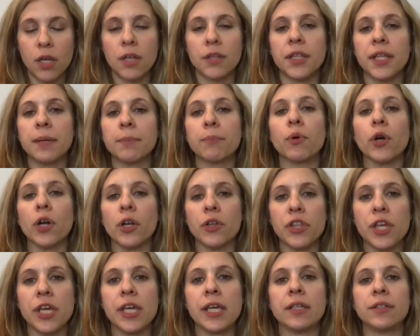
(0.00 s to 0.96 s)
The important
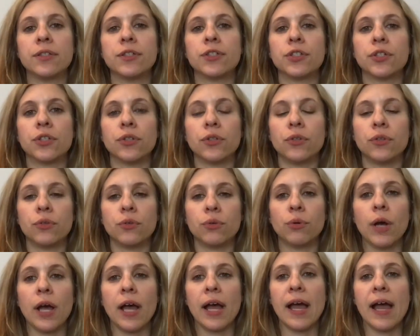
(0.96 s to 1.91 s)
thing is to
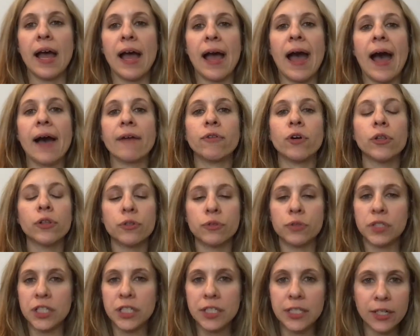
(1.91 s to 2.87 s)
have all those
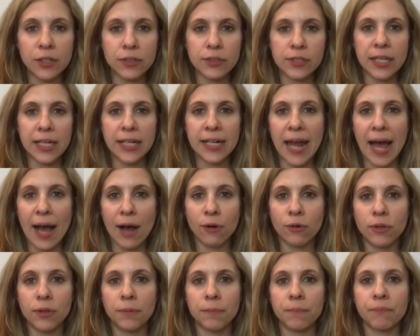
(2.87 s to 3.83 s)
details laid
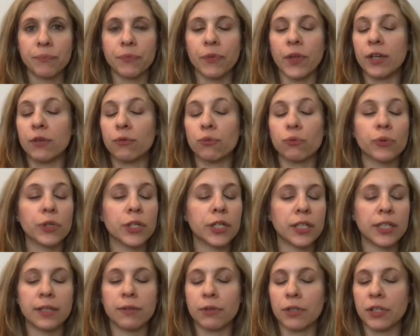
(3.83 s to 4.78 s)
out, like
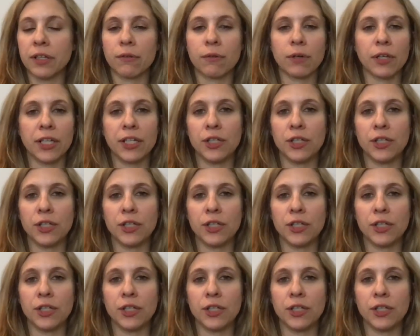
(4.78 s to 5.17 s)
really, really, really.